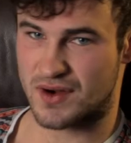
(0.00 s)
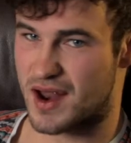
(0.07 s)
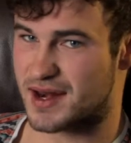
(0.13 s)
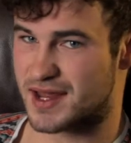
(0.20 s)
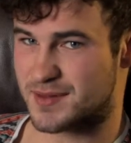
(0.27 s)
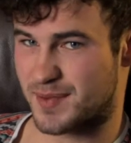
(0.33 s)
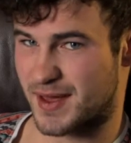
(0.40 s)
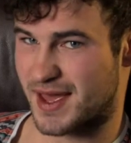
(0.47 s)

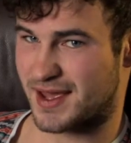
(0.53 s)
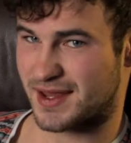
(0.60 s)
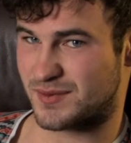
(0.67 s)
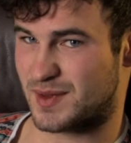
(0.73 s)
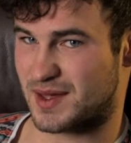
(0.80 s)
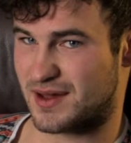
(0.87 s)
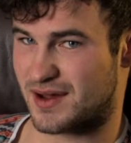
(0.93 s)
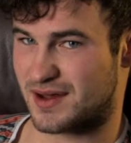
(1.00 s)
Chronic
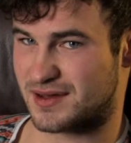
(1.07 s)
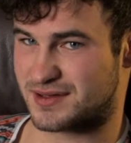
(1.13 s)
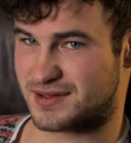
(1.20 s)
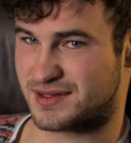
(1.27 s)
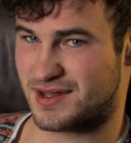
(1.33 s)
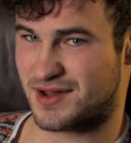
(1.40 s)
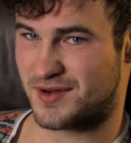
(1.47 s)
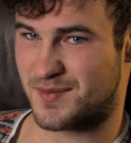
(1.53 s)
pain, we call
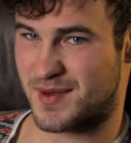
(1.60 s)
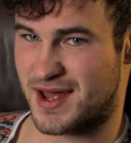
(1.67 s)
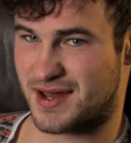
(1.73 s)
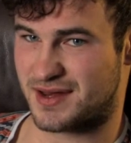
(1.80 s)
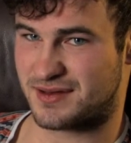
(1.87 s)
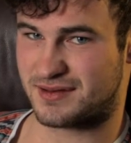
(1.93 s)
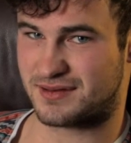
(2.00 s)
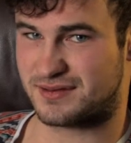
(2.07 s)
it, young
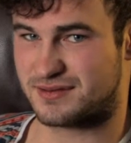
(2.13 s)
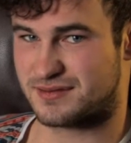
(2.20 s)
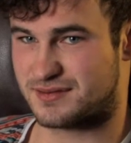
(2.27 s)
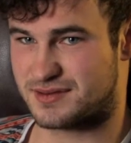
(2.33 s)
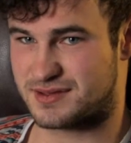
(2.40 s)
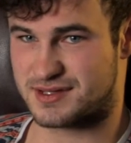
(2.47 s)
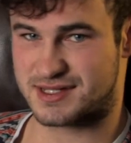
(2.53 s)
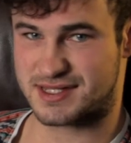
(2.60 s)
man,
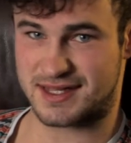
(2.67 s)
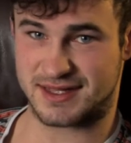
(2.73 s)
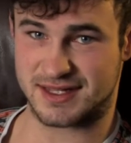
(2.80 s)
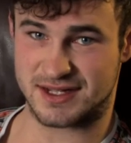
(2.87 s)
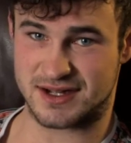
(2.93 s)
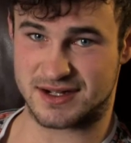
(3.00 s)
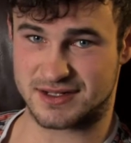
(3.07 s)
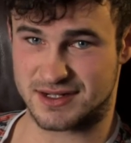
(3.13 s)
said
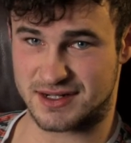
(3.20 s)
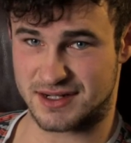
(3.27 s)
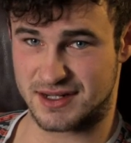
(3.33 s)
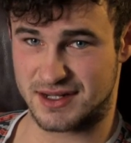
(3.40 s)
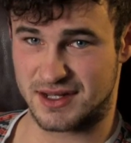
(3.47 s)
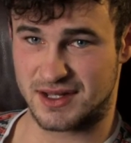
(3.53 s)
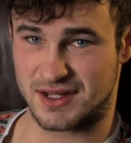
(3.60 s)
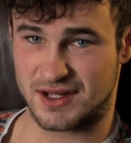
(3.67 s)
the doctor,
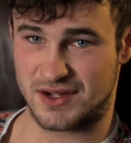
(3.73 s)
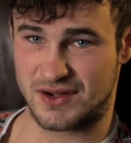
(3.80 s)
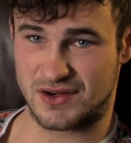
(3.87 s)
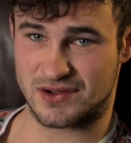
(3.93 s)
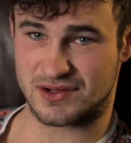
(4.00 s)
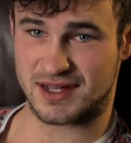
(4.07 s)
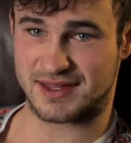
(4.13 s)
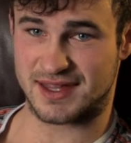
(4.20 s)

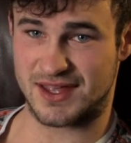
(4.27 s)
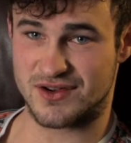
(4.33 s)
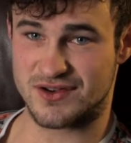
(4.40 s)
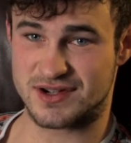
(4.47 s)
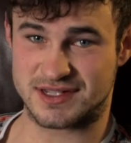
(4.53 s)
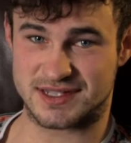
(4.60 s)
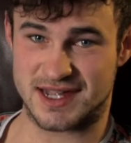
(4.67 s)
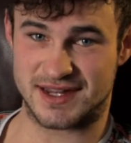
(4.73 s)
who looked like the
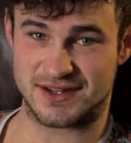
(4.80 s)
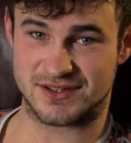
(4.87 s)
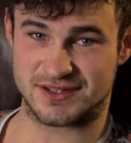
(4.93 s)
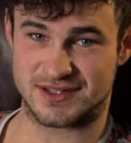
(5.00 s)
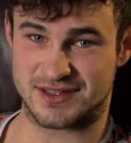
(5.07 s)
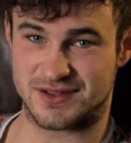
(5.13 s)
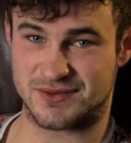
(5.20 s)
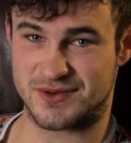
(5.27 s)
youngest
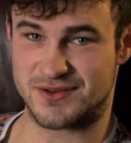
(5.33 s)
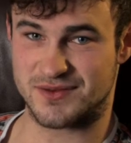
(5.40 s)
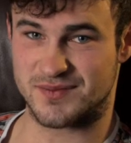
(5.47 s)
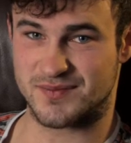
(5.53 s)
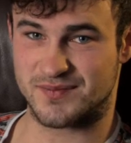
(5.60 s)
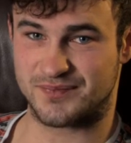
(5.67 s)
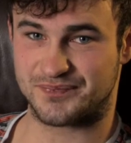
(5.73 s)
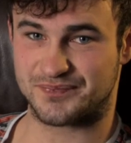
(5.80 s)
adult in the
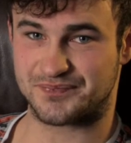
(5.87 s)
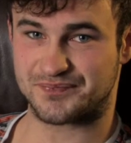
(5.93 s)
room.